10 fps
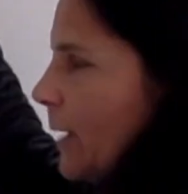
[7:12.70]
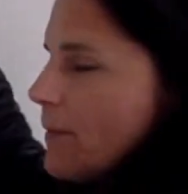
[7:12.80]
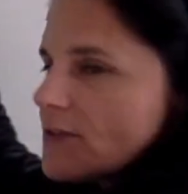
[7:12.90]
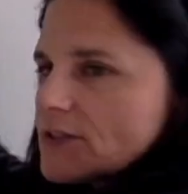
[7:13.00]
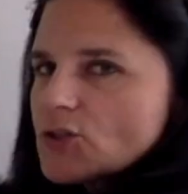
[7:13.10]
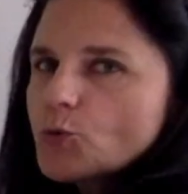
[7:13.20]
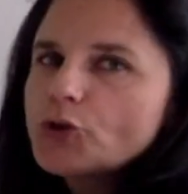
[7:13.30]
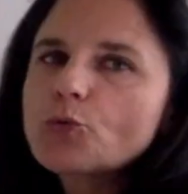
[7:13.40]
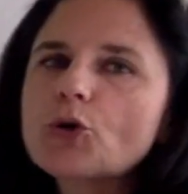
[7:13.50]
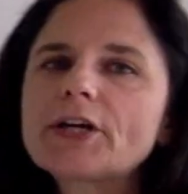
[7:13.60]
But this is what
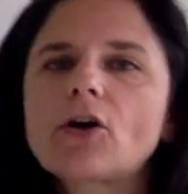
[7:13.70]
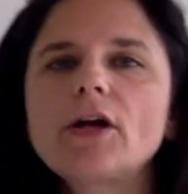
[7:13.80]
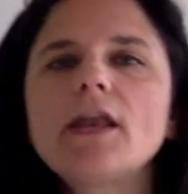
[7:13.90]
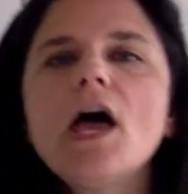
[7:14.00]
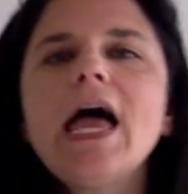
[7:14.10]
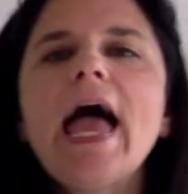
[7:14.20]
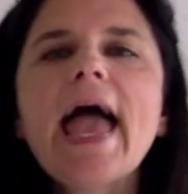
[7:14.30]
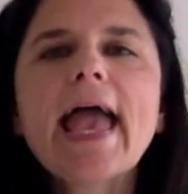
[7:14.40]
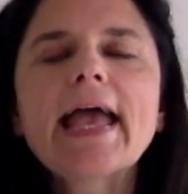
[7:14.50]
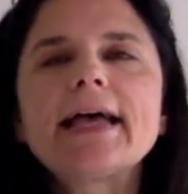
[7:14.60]
you're working
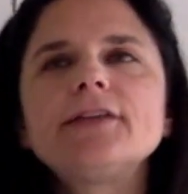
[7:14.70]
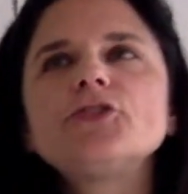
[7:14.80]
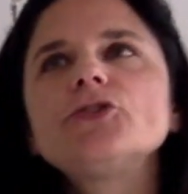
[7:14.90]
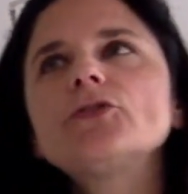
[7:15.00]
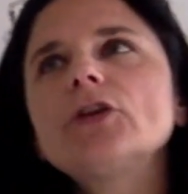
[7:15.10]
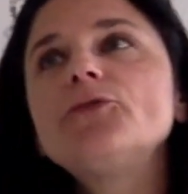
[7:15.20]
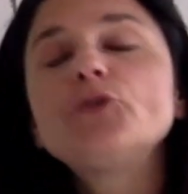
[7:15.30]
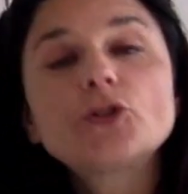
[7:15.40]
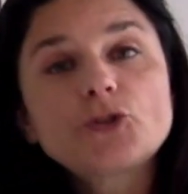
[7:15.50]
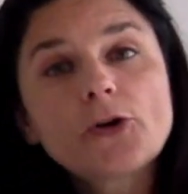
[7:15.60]
on. And if you
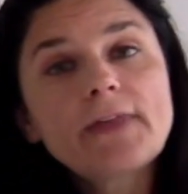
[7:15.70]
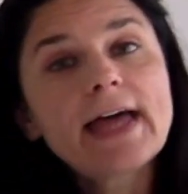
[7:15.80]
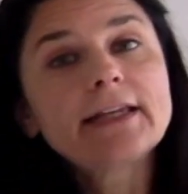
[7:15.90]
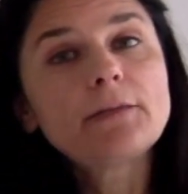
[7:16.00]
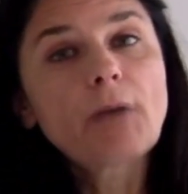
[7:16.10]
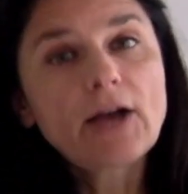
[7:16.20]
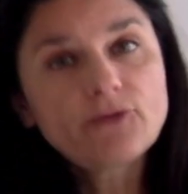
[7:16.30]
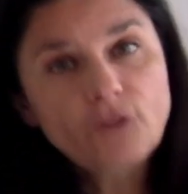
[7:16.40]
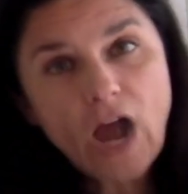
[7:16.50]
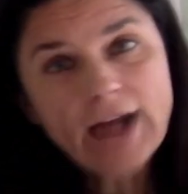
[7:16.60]
could turn that in by
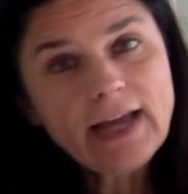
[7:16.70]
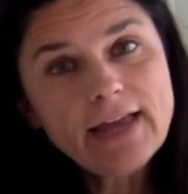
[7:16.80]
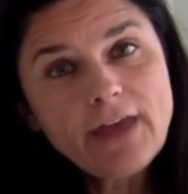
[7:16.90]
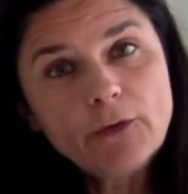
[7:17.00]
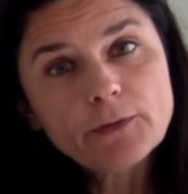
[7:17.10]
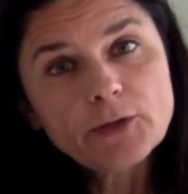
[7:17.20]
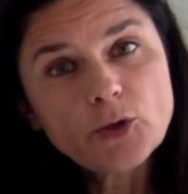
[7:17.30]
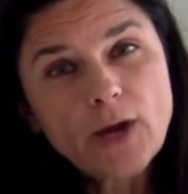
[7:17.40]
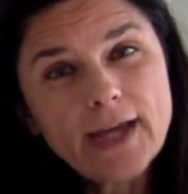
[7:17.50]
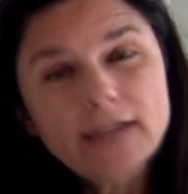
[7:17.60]
Friday, that would be
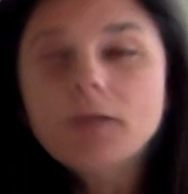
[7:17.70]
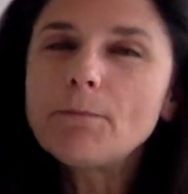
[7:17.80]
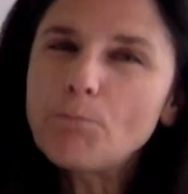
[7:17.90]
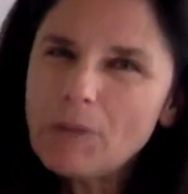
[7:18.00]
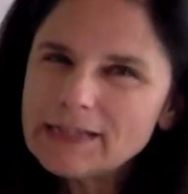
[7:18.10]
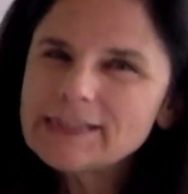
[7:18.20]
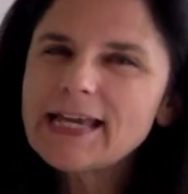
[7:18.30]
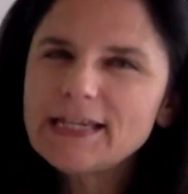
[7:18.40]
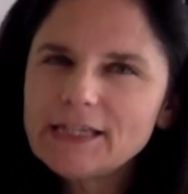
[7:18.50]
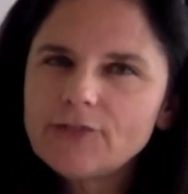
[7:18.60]
great.
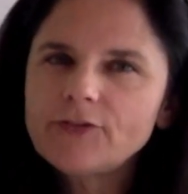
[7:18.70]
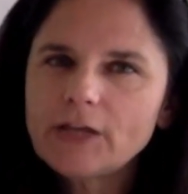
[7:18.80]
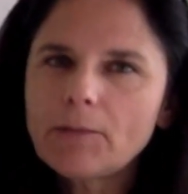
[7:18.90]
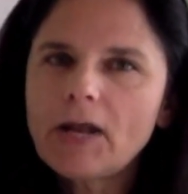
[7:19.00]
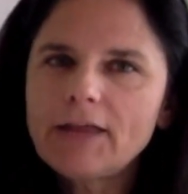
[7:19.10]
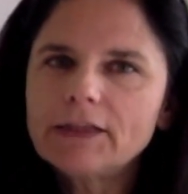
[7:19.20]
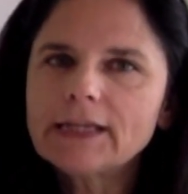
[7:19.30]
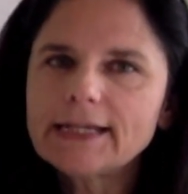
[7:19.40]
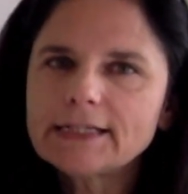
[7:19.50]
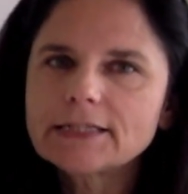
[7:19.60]
Monday evening by the
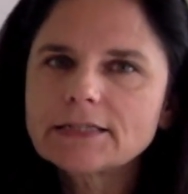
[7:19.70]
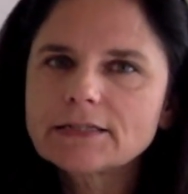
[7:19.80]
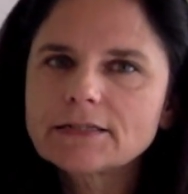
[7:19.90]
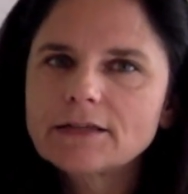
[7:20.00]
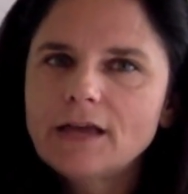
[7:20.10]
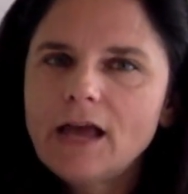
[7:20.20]
latest.